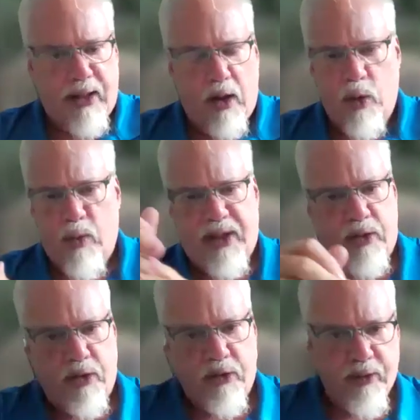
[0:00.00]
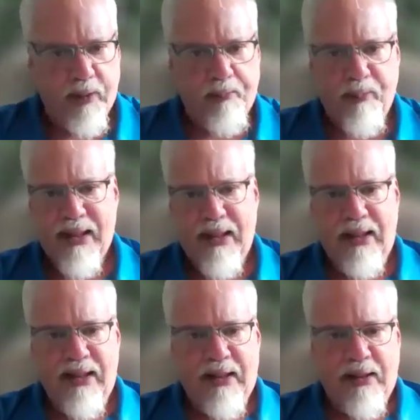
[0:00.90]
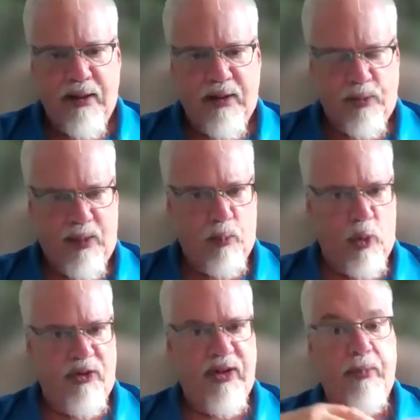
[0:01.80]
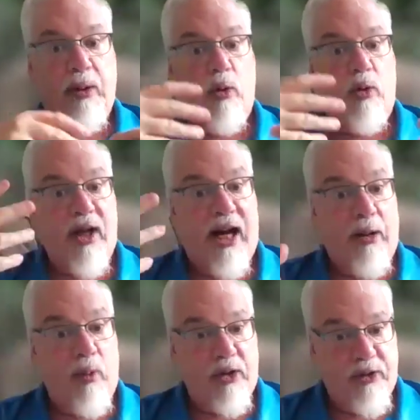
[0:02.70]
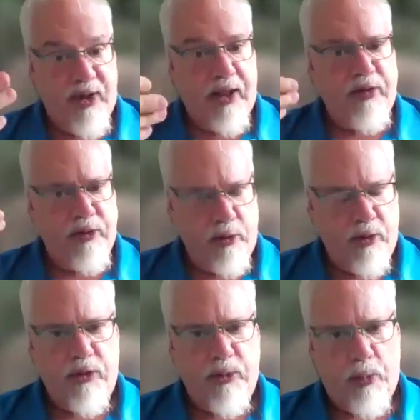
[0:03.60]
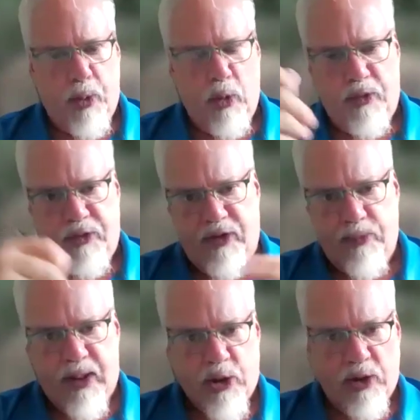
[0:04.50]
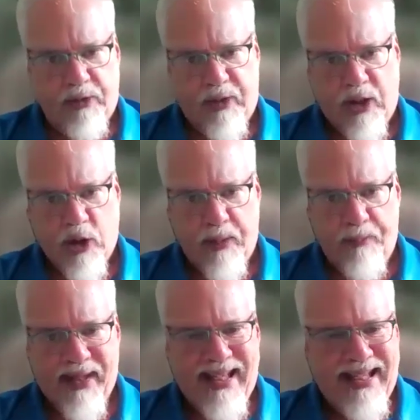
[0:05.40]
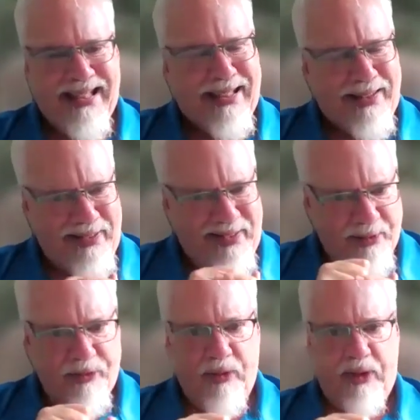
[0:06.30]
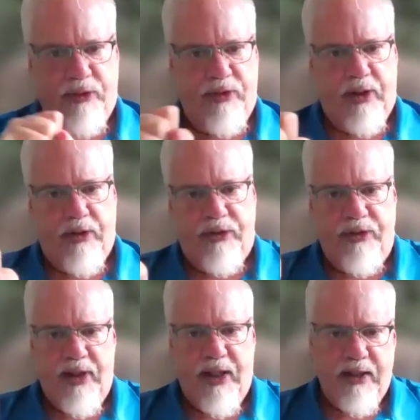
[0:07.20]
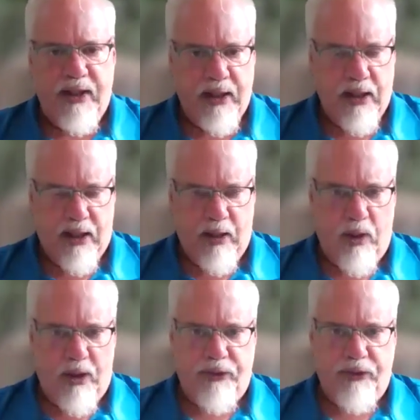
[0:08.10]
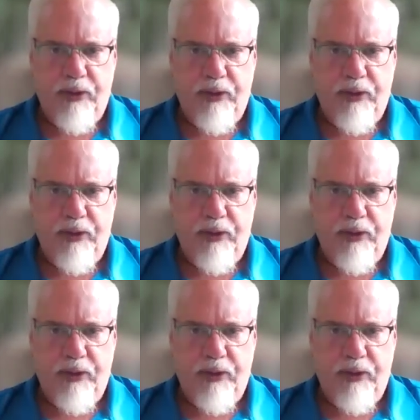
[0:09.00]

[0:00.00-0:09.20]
by our accreditors. And it's been more typical of Kairos to have students propose a specialization. The difference is that in Kairos,